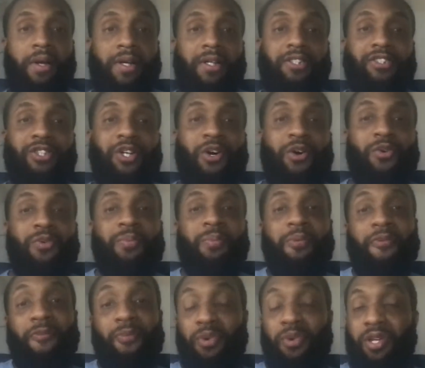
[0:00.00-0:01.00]
So
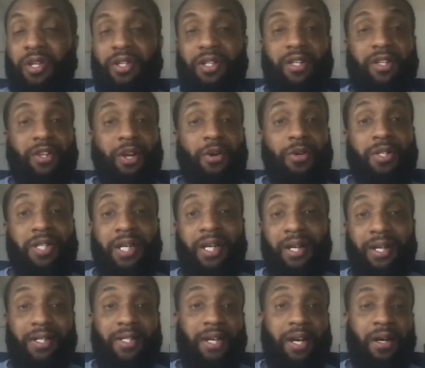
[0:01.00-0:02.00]
the
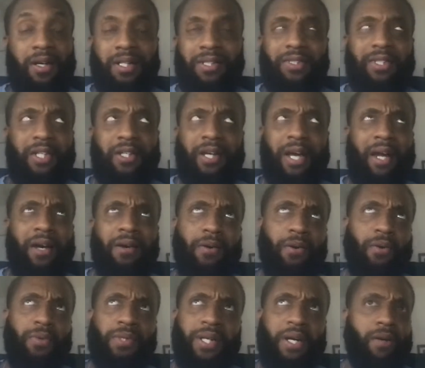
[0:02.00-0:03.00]
13 is out. Let's say I
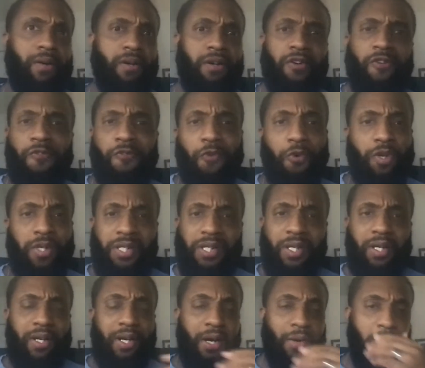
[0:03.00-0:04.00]
know what's out now. The
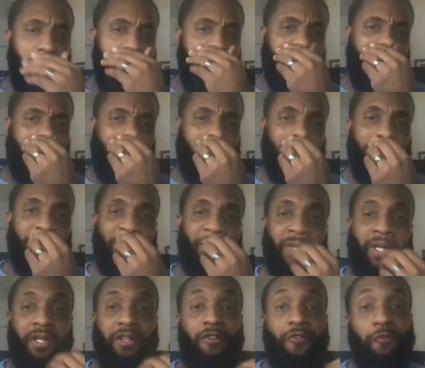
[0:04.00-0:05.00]
14, I think
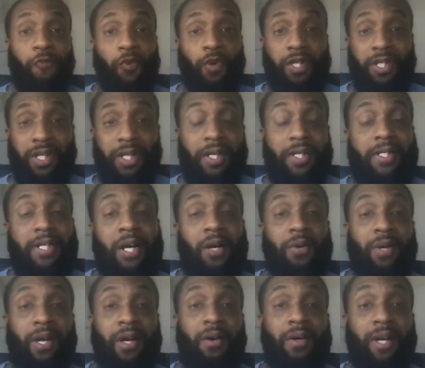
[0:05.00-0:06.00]
the 14 is out
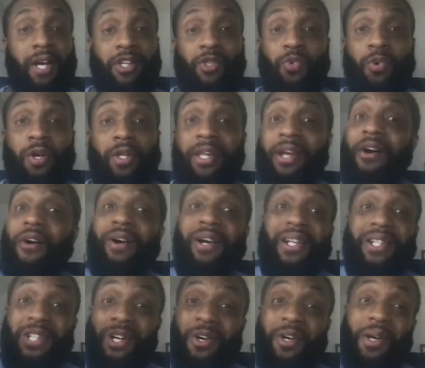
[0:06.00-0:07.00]
now. Guess what? They're already
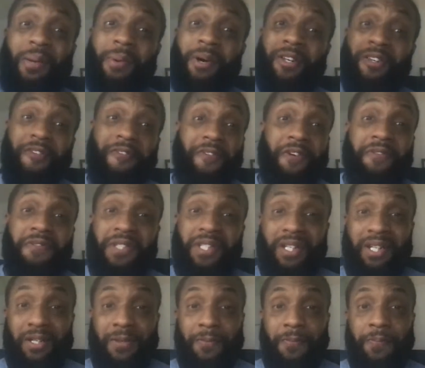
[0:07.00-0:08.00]
talking about the
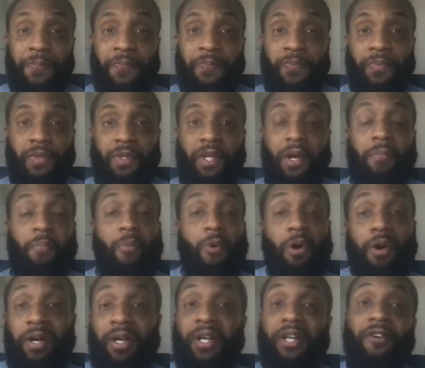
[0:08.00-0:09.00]
15. They're
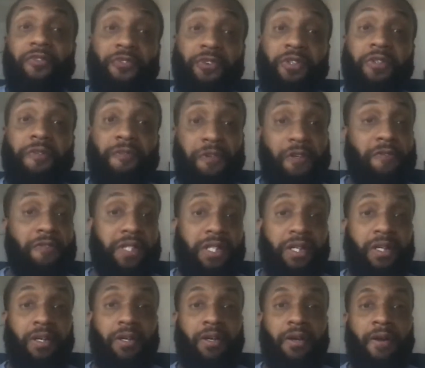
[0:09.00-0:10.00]
marketing for the
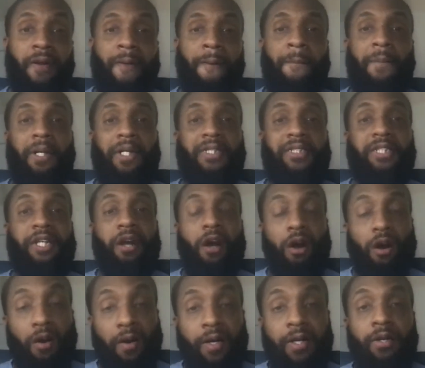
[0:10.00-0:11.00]
15 because they
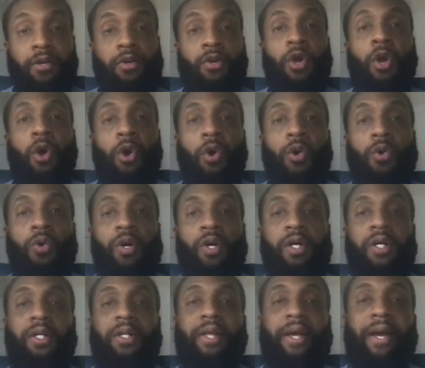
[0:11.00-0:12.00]
already know
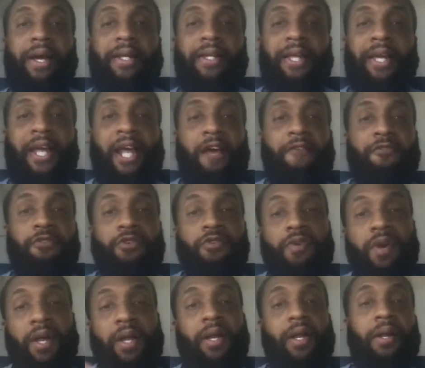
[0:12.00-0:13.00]
that they have
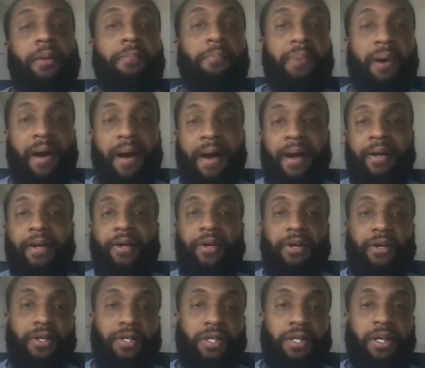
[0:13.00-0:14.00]
created
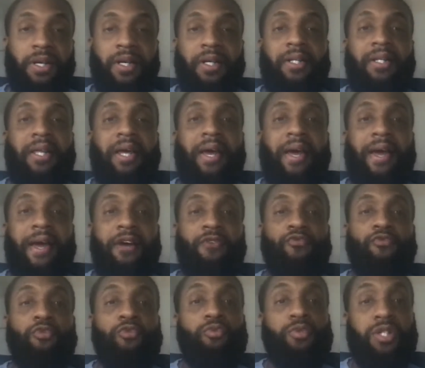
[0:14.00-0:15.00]
buyers that
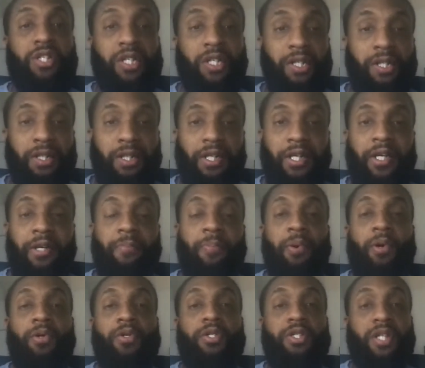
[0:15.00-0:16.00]
routinely
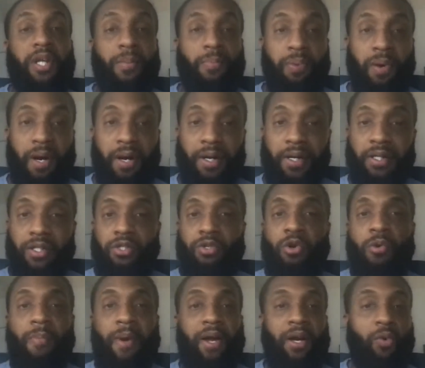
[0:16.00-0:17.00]
purchase their products.
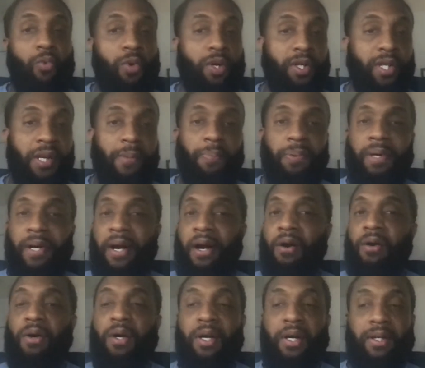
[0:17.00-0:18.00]
No matter what they put
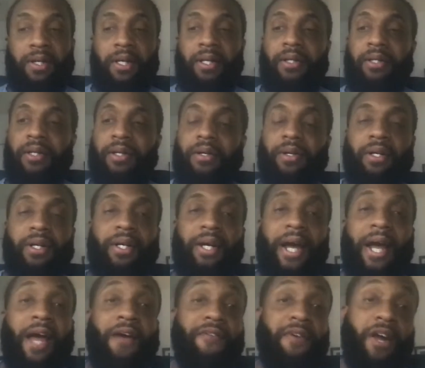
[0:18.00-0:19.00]
out, they literally
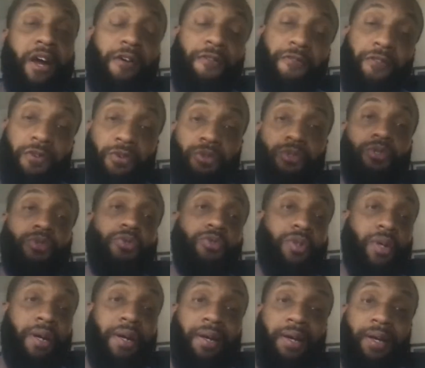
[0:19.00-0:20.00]
I have an iPhone too,
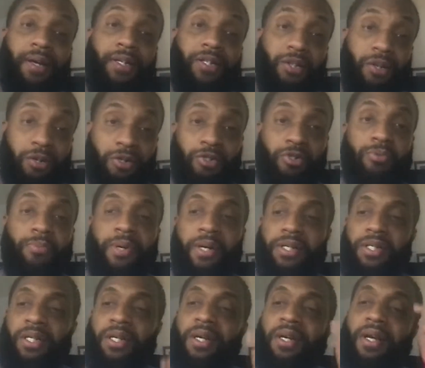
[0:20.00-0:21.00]
so I can't talk too
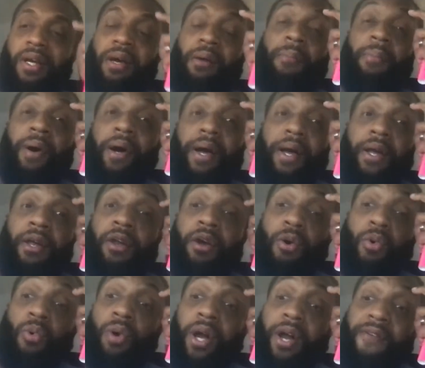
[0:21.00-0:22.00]
much. But
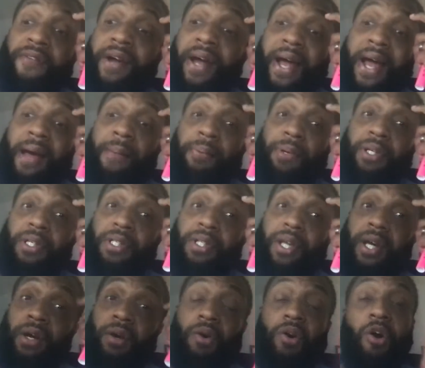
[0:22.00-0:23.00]
whatever happens,
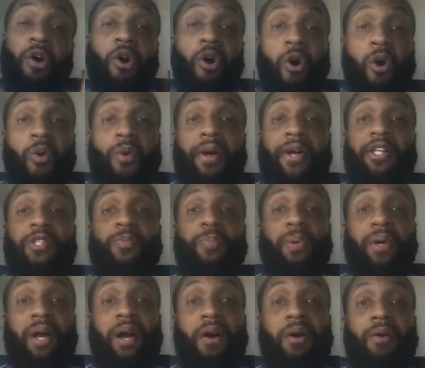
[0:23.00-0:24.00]
they're gonna always
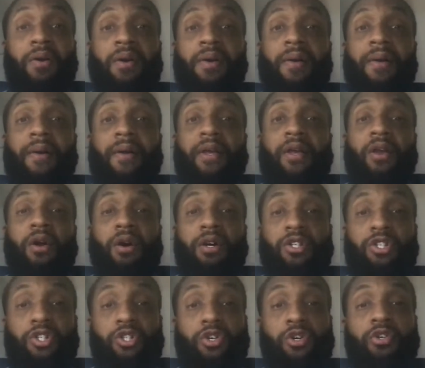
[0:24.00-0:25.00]
put out, a
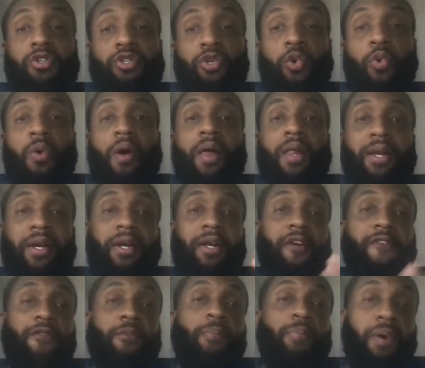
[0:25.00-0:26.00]
certain quality
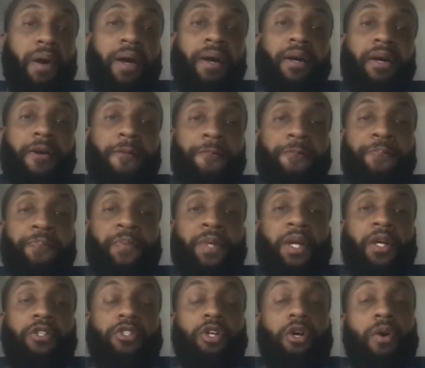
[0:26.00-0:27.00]
of a product.
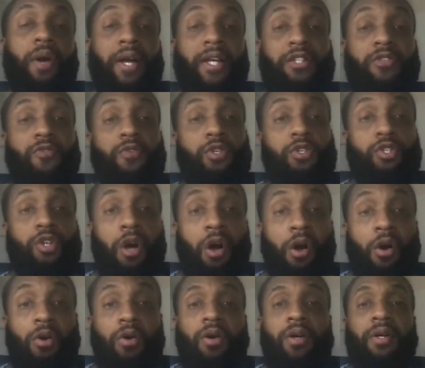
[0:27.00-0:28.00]
So as a
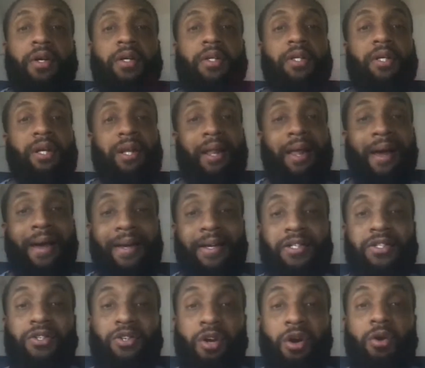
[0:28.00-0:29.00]
result,
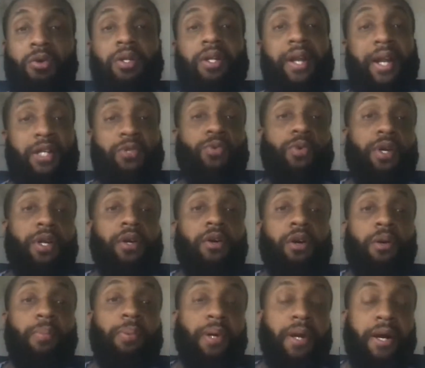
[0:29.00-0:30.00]
clients know that that's what they're
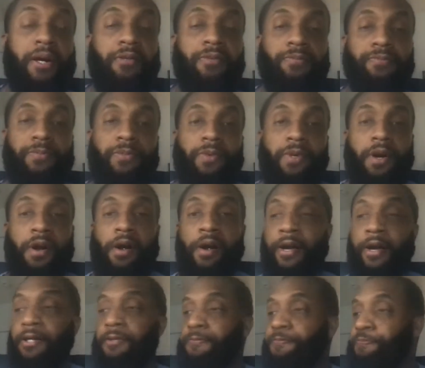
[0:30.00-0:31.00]
gonna put out. All
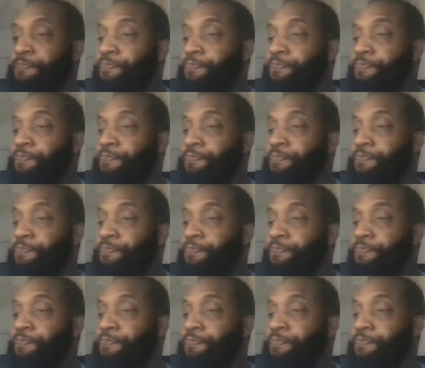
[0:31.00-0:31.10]
right.